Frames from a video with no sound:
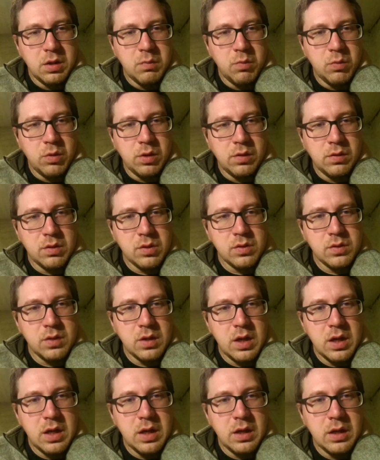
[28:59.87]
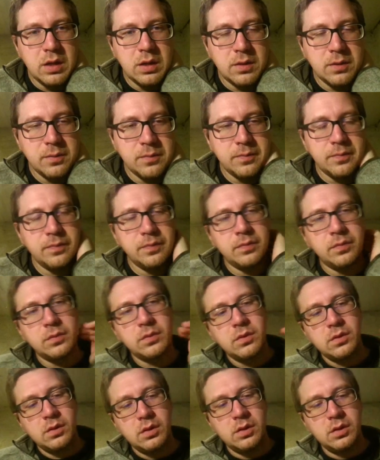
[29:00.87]
what it looks like.
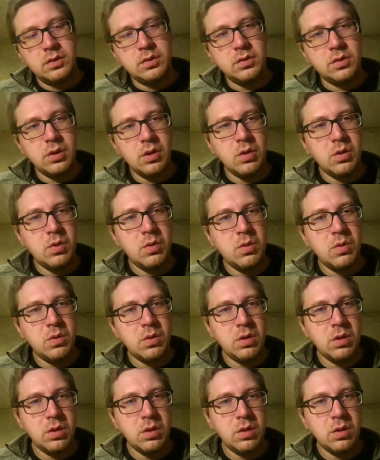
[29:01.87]
So